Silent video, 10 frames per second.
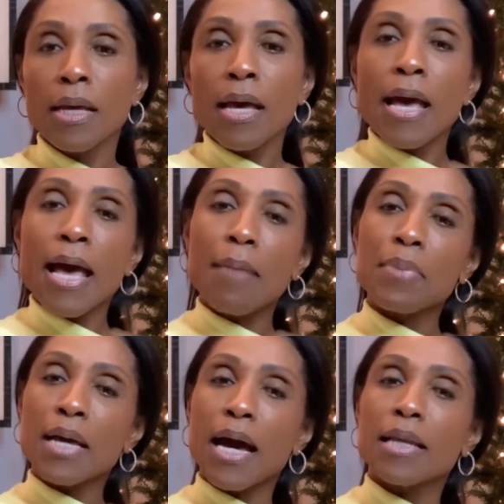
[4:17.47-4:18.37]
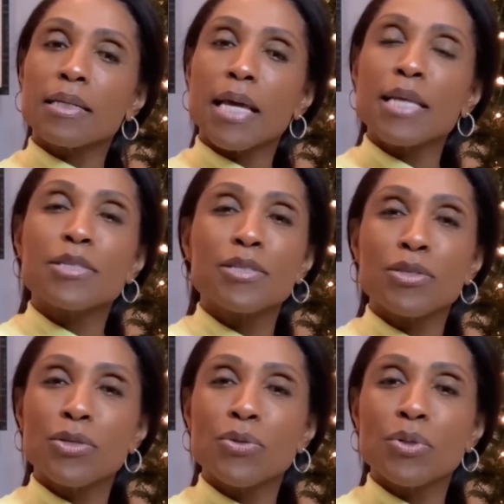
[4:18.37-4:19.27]
I recently saw Dr. Jackie's
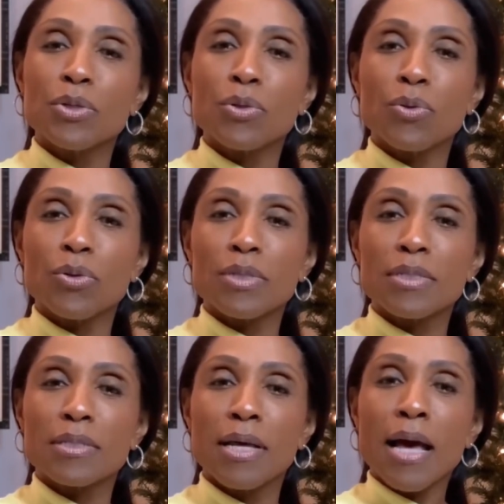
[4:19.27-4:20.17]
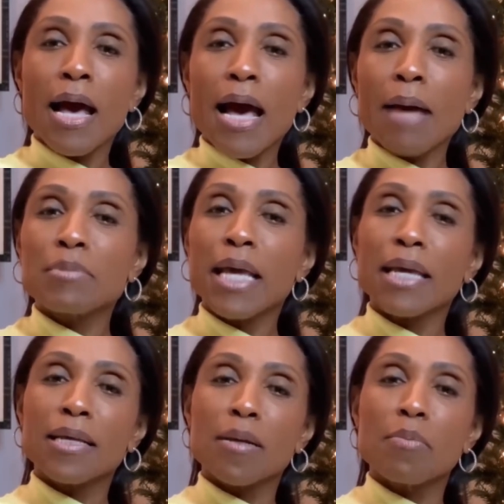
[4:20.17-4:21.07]
apology. Yes.
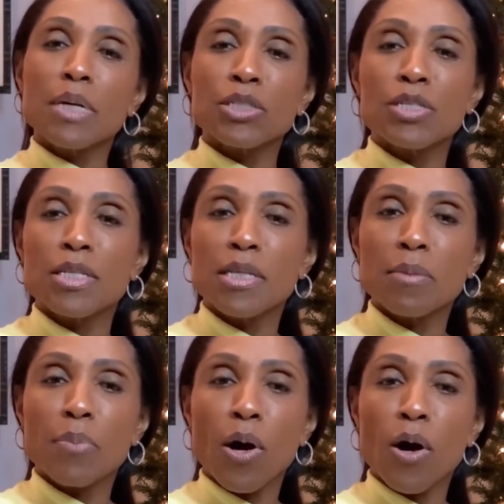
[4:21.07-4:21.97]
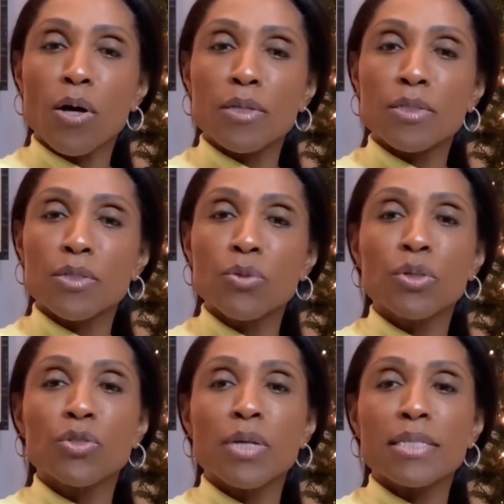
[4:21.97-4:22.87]
And I believe Jackie is
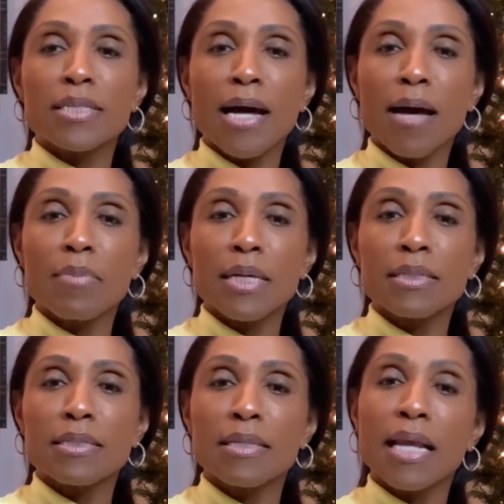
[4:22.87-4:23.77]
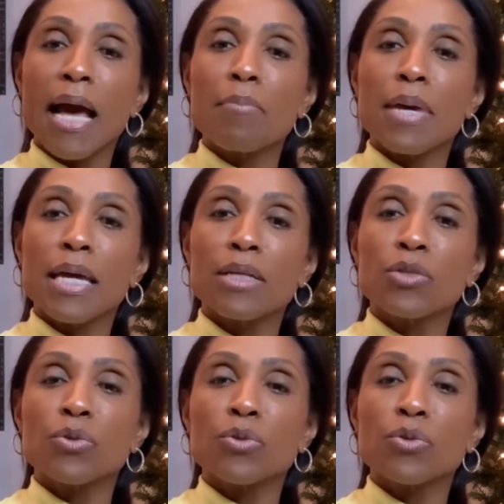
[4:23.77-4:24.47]
sincere. I do.